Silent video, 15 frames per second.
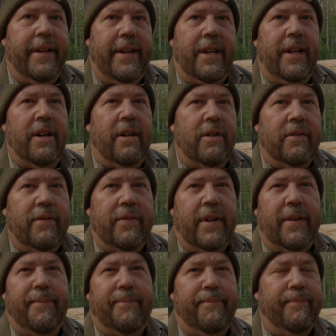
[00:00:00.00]
you
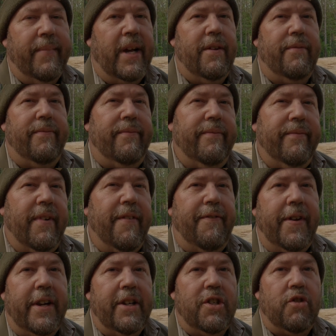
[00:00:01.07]
know, a
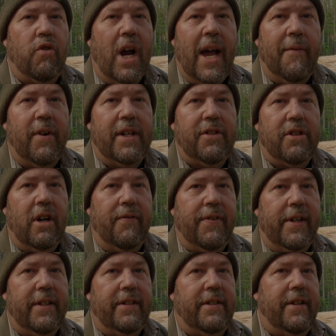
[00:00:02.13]
finished driveway
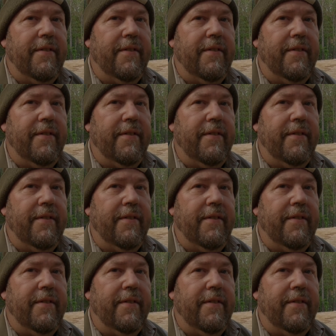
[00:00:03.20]
surface,